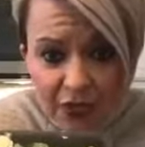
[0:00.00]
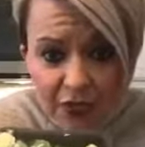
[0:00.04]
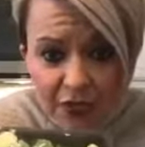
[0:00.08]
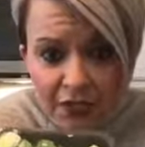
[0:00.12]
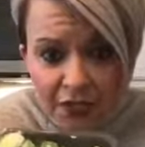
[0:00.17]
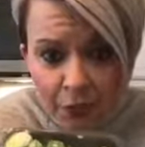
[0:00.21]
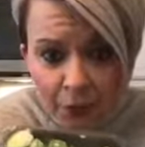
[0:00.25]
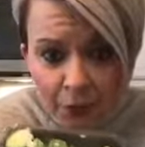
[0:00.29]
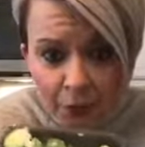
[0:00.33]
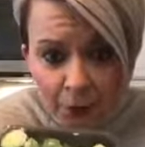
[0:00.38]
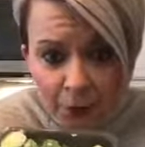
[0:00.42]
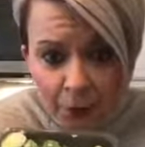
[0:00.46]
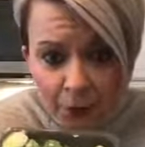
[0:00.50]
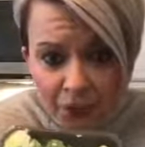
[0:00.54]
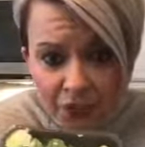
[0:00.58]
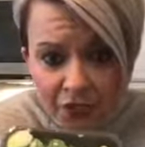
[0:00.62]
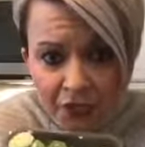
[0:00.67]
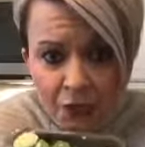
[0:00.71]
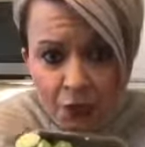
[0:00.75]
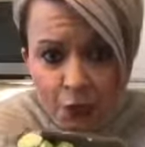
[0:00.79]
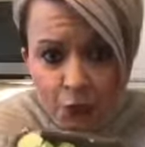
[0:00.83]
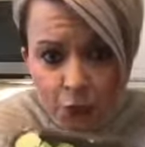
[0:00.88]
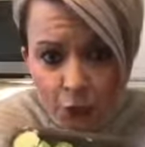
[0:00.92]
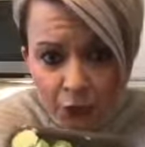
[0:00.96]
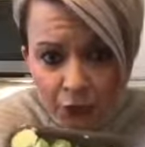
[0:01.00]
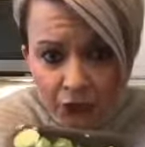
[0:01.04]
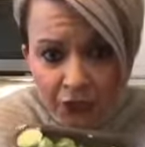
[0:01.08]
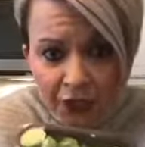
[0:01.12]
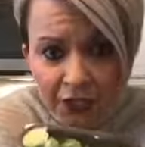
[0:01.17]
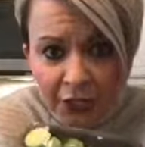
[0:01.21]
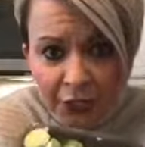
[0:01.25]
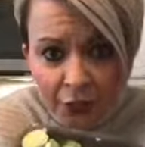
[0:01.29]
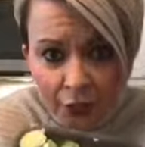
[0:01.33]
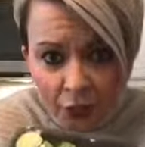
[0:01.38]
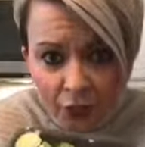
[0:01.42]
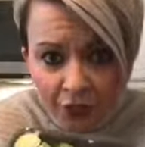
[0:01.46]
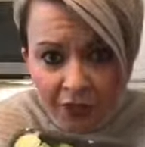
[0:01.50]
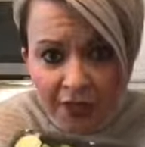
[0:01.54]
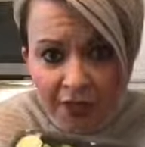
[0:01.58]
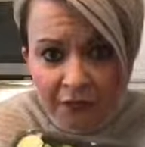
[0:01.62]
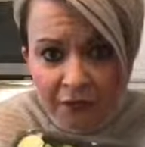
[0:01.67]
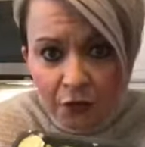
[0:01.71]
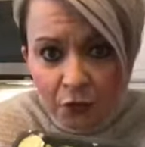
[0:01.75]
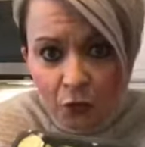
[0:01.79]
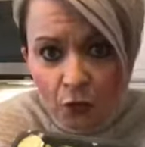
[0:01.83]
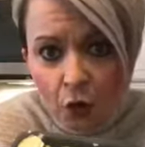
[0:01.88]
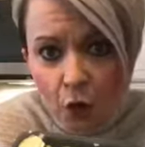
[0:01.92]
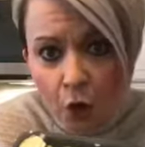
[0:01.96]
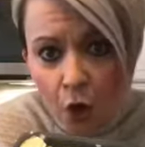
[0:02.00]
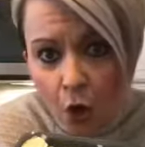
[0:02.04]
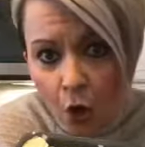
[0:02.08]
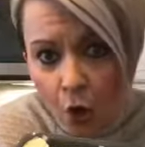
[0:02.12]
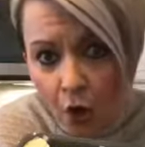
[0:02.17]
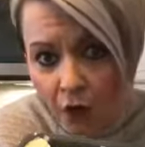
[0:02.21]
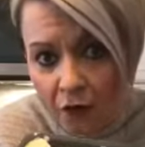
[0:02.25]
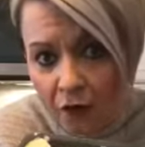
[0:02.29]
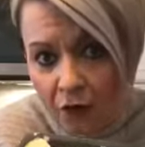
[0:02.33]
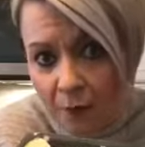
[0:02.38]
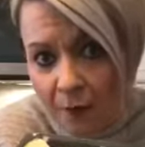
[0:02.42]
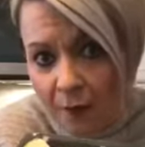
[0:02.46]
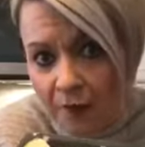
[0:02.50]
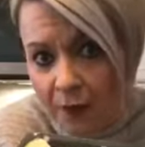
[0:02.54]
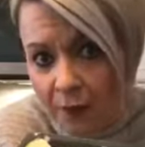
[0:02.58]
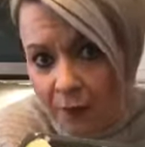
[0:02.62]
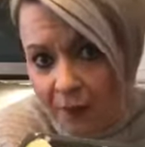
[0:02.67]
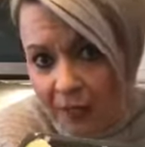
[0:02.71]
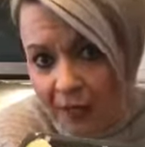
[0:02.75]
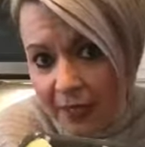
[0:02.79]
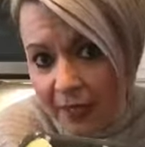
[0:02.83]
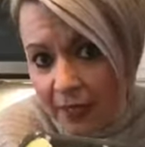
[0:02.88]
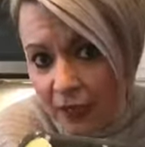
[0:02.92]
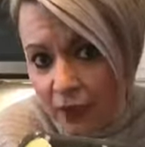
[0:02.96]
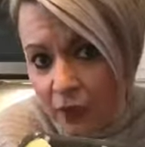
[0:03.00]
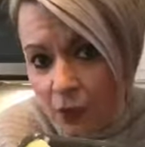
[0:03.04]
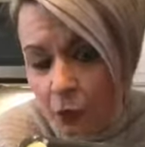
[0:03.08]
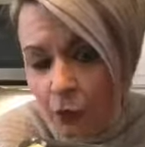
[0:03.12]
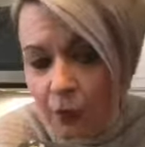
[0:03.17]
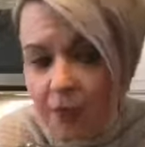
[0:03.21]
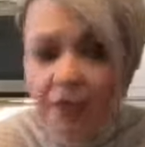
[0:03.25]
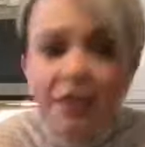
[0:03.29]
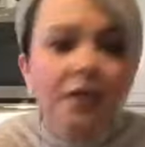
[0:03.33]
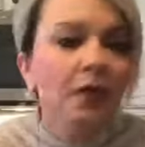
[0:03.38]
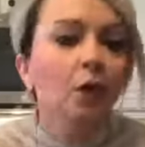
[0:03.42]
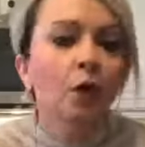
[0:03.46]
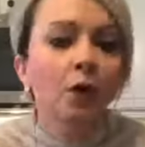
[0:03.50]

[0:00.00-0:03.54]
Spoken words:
Deerberg's is really good if you call them at the beginning of the week,